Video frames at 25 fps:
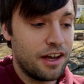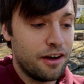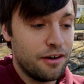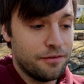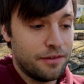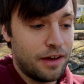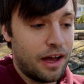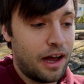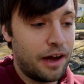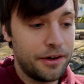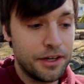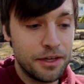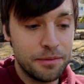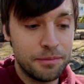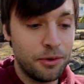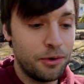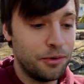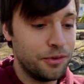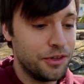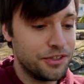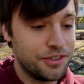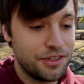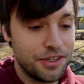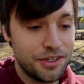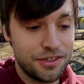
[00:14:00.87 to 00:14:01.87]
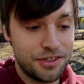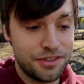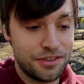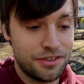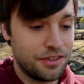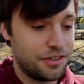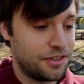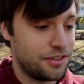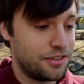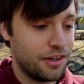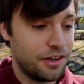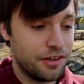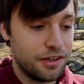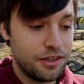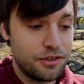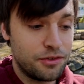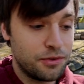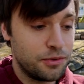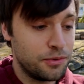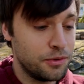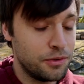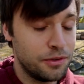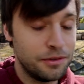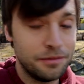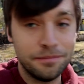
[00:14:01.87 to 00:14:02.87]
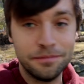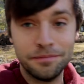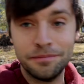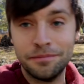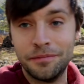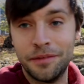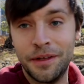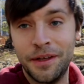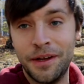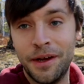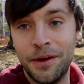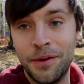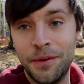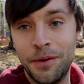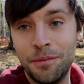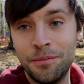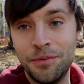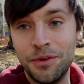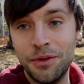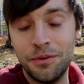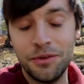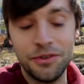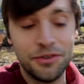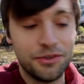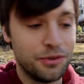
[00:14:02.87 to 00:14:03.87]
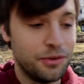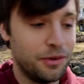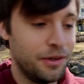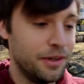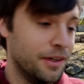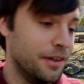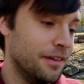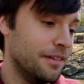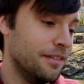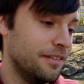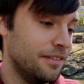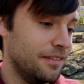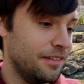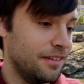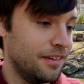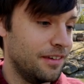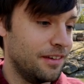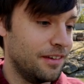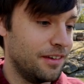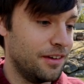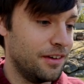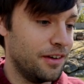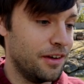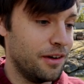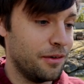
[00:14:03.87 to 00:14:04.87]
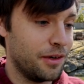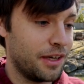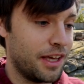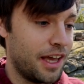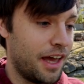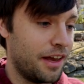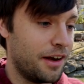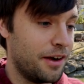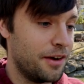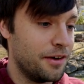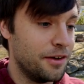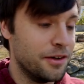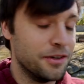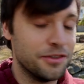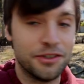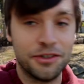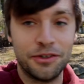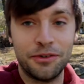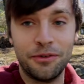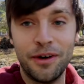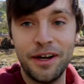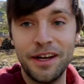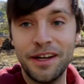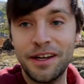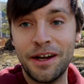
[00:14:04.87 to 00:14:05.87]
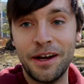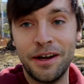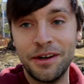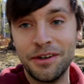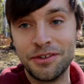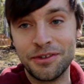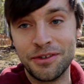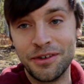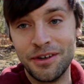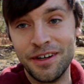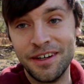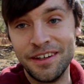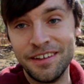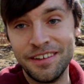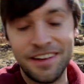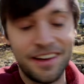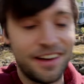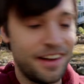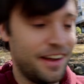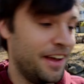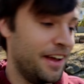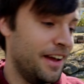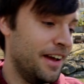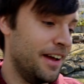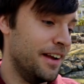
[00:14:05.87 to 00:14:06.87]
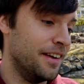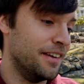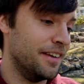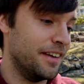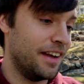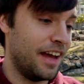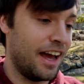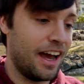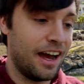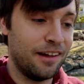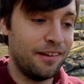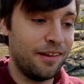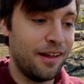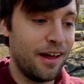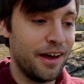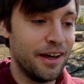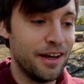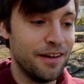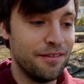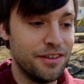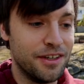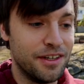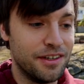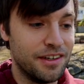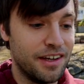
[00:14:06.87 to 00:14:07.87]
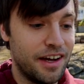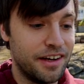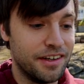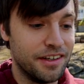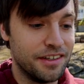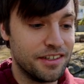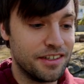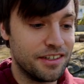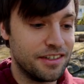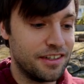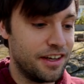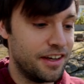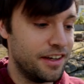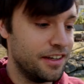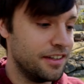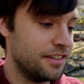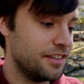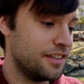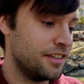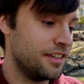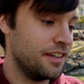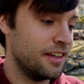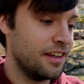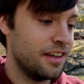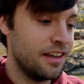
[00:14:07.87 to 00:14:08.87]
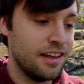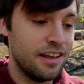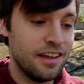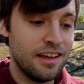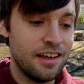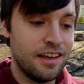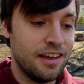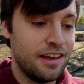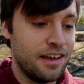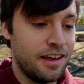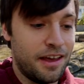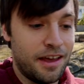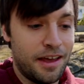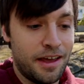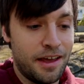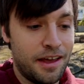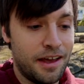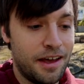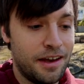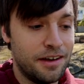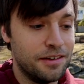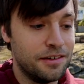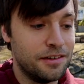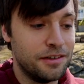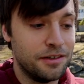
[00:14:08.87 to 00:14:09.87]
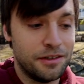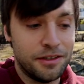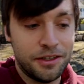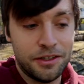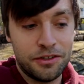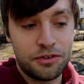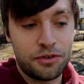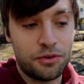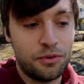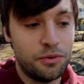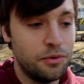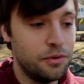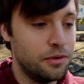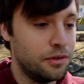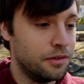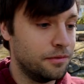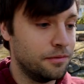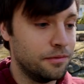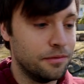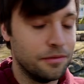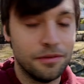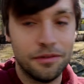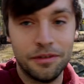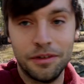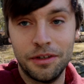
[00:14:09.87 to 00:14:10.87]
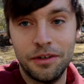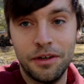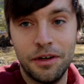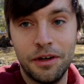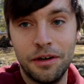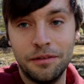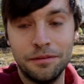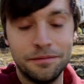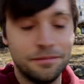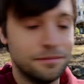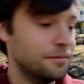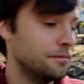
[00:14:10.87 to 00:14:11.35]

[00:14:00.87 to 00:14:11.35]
how valuable this is as a study tool, and I hope you enjoy it. You know, Canada is a great country and an ally of the United States, and it's cool, you know.